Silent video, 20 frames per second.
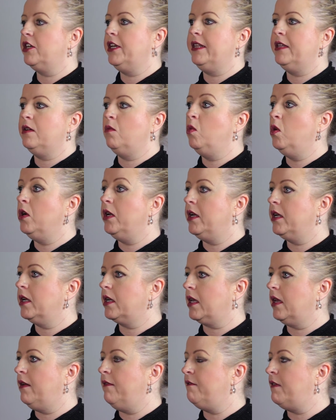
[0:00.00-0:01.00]
in the
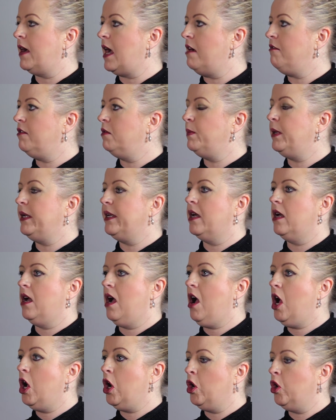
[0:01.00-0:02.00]
work environment, at
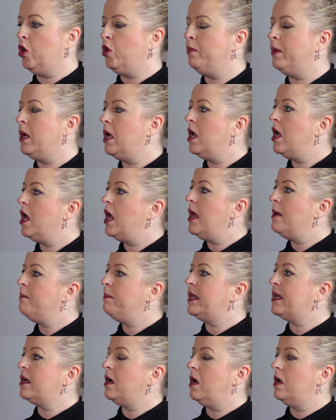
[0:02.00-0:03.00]
home,
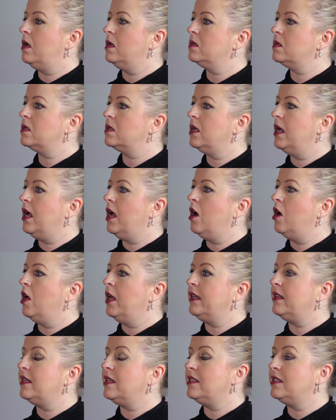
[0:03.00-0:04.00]
because
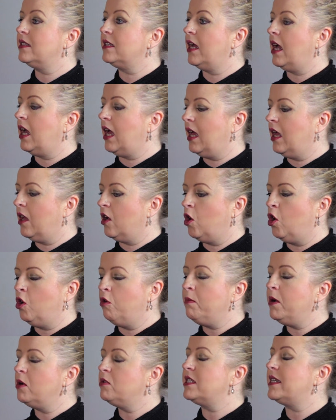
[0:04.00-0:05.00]

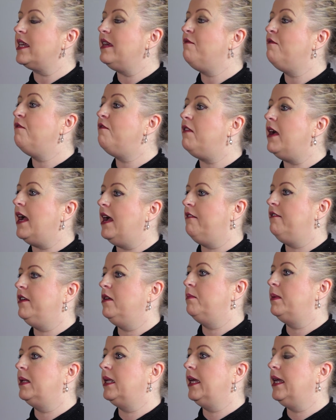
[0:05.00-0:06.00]
almost
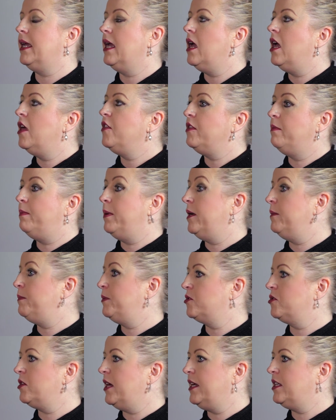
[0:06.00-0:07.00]
invariably the
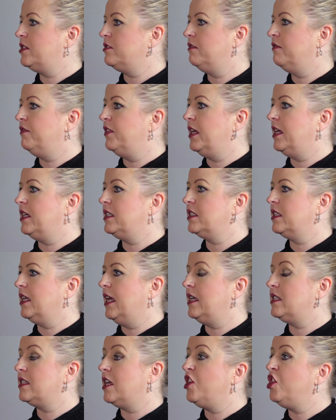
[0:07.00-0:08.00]
perpetrator of this
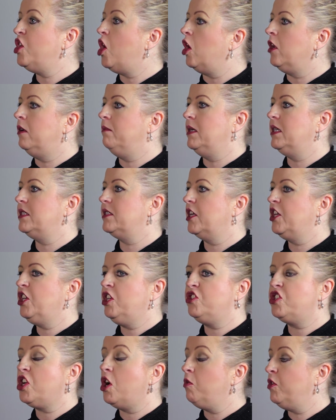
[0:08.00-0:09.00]
is anonymous. You
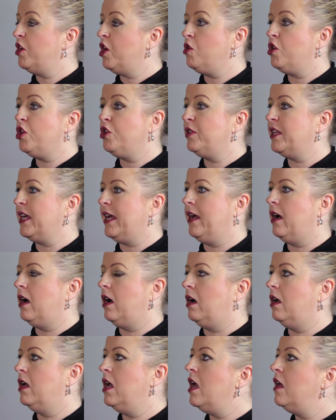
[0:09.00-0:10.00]
don't know who they
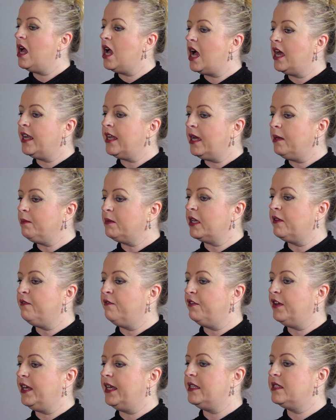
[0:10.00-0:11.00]
are. And I'm
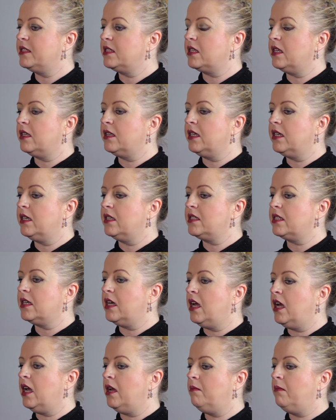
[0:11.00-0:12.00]
convinced that
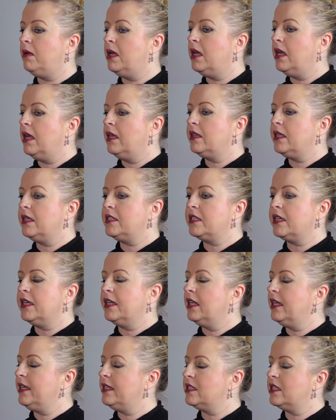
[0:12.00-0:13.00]
this
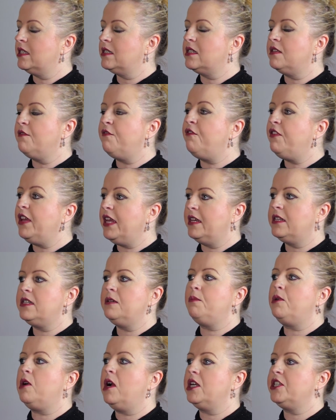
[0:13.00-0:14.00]
can lead to severe
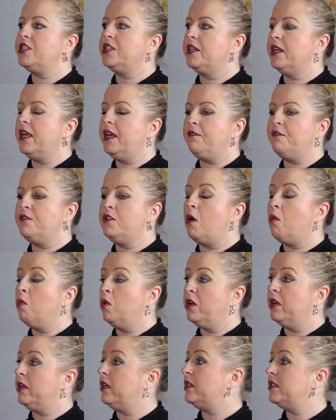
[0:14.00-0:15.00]
depression, if not
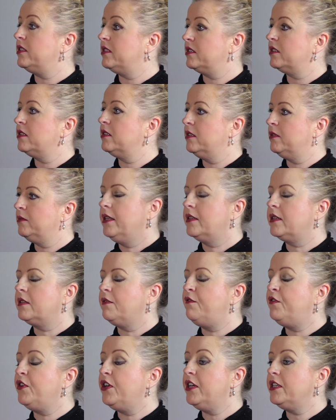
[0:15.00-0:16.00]
worse. The
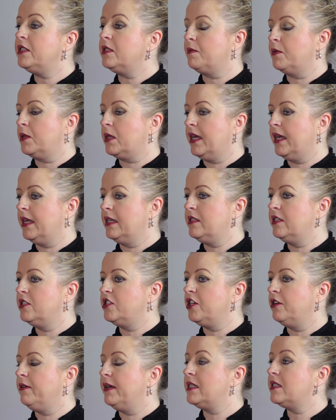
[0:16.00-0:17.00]
first thing to
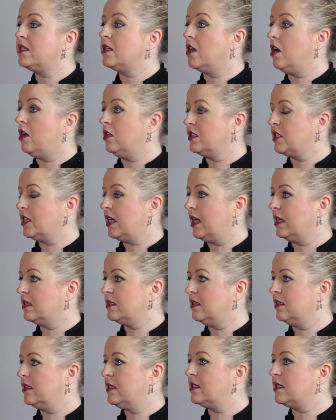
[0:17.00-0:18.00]
do is to
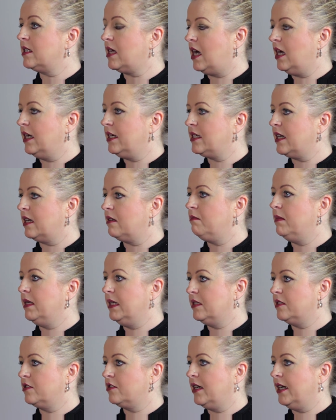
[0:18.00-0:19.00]
contact the site
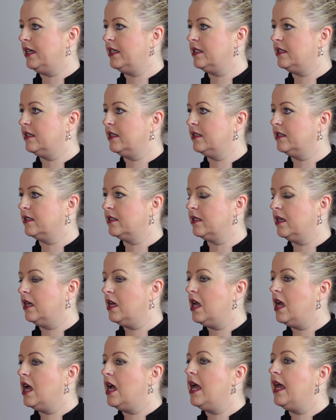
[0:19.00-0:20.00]
administrators.
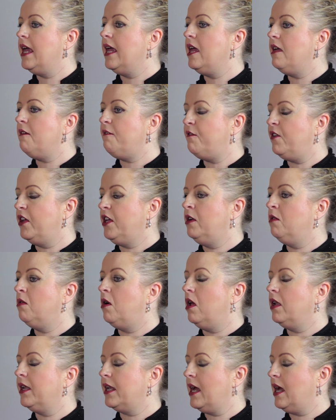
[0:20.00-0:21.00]
If you
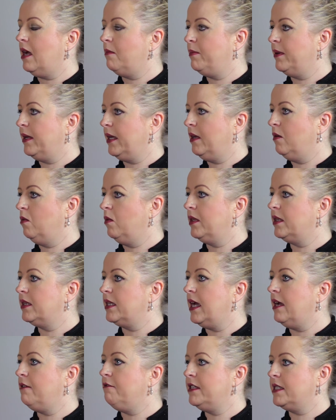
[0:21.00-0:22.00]
aren't happy with
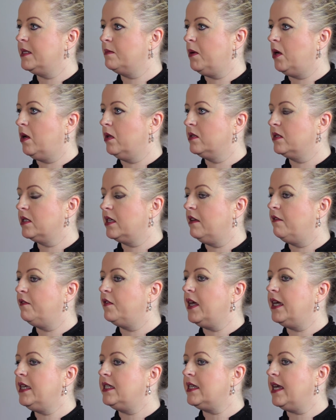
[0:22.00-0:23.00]
their response, if
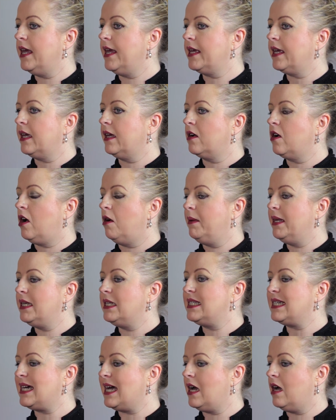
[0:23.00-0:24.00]
they take a comment
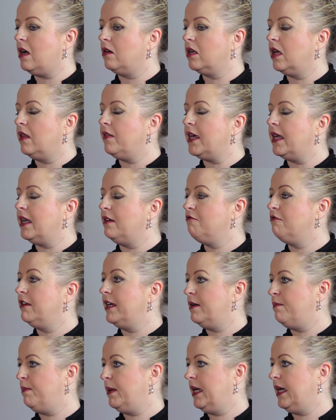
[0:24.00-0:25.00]
down and then it
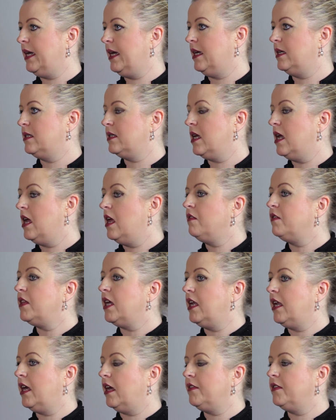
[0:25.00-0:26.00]
reappears,
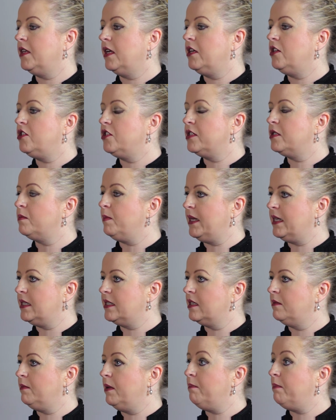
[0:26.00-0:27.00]
then I think you should speak
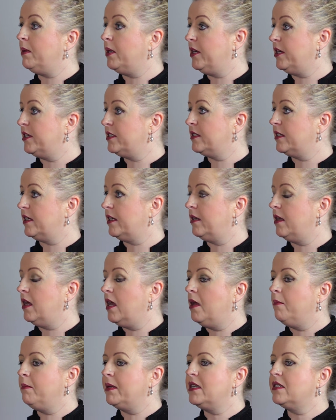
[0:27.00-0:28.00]
to them in person,
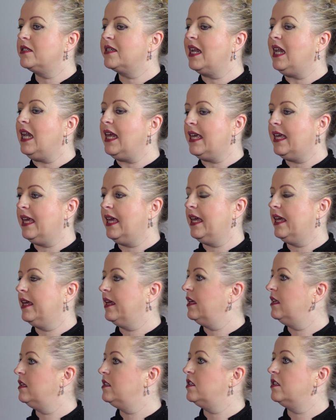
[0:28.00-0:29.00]
because
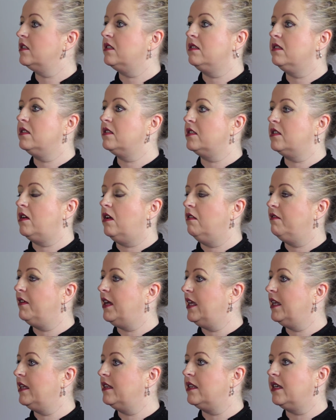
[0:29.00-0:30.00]
clicking doesn't solve
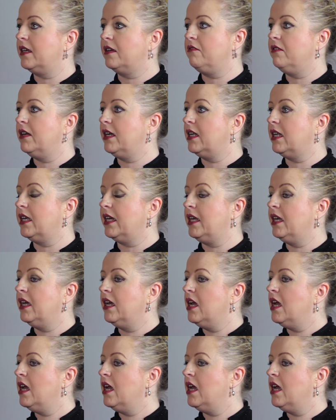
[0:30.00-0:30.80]
anything really.